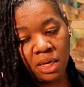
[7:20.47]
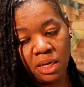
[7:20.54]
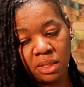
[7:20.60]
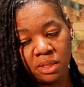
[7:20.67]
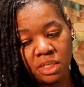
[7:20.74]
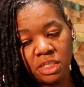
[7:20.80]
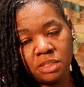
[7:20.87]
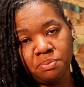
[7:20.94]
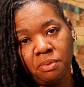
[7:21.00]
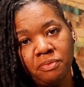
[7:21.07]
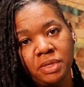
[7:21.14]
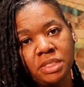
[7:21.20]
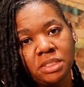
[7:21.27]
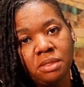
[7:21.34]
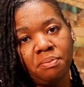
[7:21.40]
This
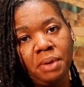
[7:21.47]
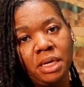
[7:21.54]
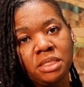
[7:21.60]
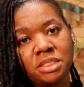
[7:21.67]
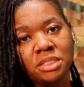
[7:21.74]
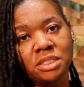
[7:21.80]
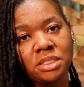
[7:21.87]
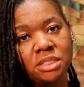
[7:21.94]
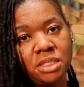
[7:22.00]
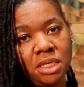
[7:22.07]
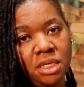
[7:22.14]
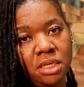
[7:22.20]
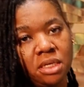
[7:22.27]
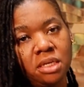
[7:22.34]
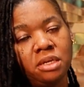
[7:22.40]
prevents the patient's
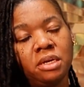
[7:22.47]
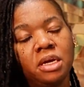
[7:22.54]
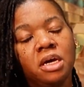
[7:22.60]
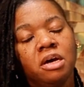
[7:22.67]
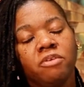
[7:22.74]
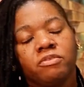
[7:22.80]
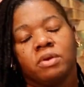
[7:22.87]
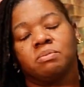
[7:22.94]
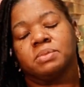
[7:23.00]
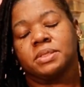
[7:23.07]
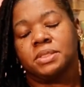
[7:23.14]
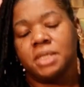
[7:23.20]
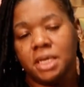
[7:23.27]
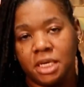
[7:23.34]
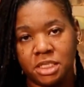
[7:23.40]
skin from
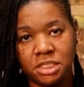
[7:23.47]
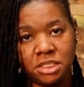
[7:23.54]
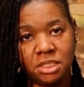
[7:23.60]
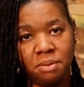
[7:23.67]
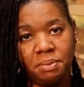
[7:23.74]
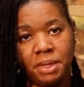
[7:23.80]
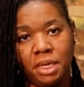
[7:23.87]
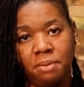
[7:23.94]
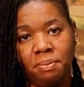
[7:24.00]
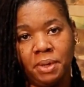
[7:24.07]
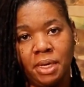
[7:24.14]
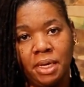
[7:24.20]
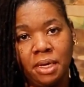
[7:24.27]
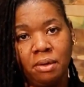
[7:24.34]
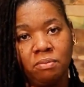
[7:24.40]
sticking to the
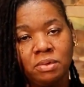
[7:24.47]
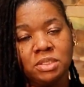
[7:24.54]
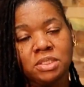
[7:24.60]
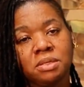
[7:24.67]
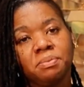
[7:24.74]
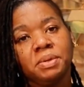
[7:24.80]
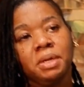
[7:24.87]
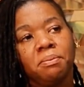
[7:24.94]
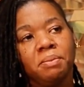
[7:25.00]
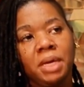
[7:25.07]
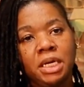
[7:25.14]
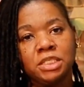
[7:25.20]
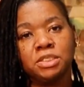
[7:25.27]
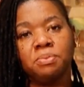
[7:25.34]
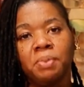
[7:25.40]
bedpan, which could be a
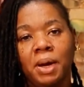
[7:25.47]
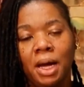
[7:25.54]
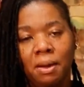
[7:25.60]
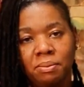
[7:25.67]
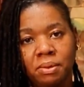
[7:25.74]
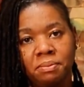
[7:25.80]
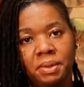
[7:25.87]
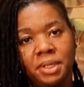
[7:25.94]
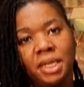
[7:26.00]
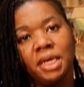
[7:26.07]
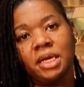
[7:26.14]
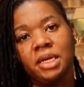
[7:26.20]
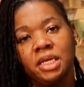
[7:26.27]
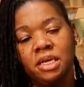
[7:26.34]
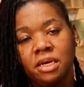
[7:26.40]
major problem, and they
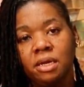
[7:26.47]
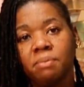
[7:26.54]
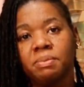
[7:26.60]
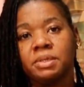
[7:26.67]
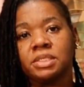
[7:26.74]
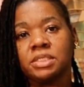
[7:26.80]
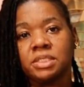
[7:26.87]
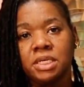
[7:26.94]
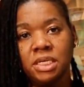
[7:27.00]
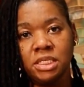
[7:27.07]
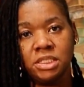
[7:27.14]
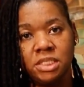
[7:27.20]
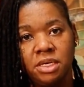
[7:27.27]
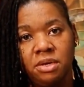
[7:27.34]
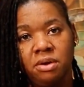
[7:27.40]
can end up with a skin
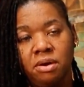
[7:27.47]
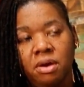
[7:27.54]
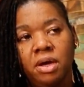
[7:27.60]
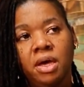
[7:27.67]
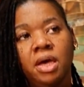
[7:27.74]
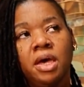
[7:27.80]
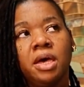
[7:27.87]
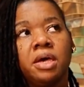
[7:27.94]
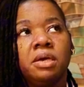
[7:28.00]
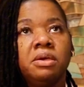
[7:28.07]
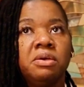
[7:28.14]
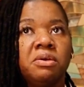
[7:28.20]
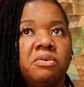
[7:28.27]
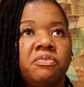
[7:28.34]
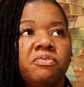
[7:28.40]
tear
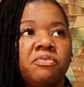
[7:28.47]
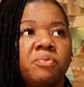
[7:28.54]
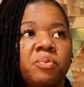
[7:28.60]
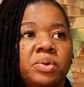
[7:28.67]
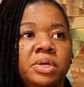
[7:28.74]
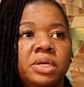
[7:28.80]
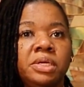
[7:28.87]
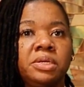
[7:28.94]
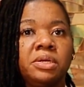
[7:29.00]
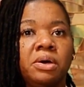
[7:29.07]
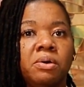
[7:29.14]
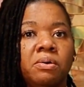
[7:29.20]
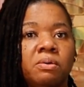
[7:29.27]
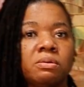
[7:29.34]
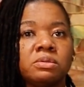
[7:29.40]
if we
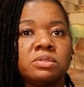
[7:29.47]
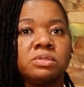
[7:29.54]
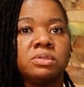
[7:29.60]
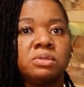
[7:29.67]
don't